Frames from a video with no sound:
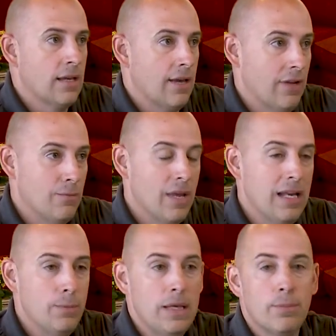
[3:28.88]
I've had
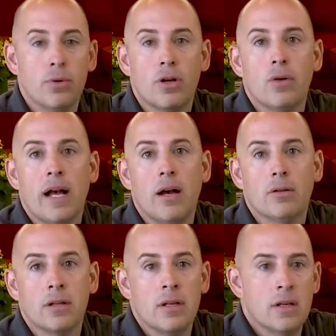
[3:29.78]
many people go
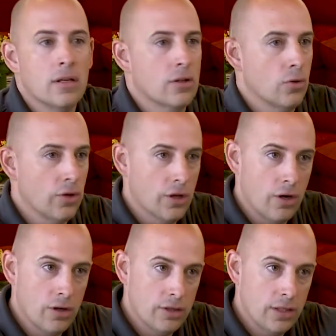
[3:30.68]
out, go to the
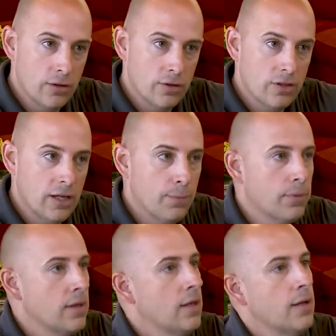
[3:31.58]
car dealership,
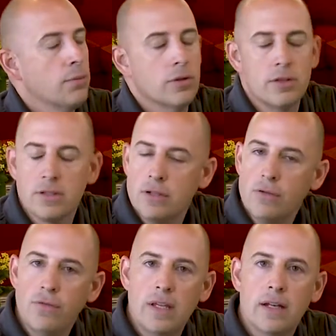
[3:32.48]
purchase a
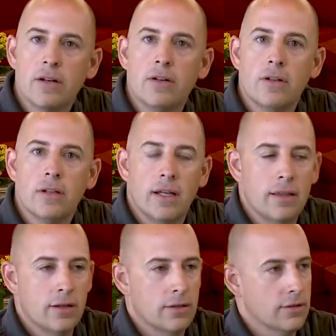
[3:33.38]
new vehicle,
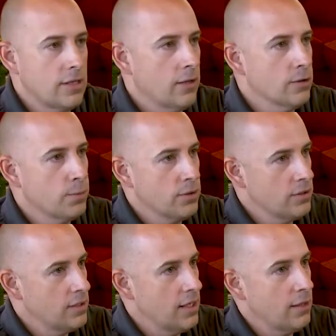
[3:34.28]
and their
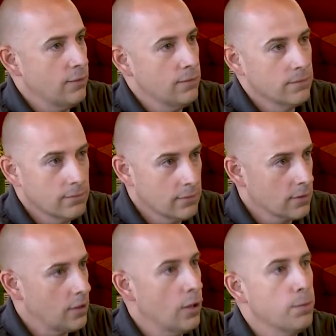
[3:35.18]
salesperson at the
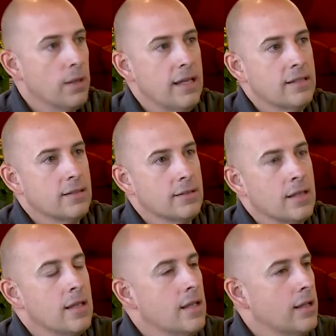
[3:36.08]
car place,
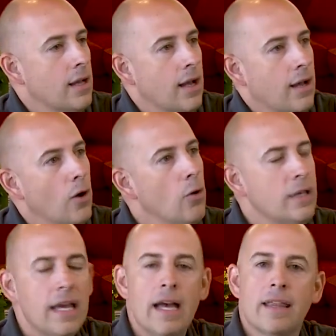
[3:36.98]
oh
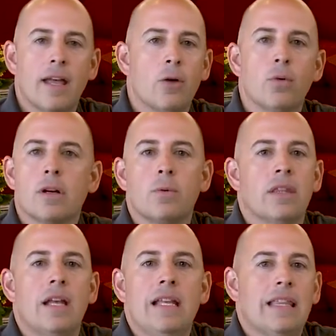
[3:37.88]
yeah, that'll work with
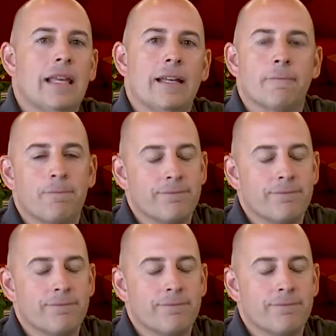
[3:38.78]
anything.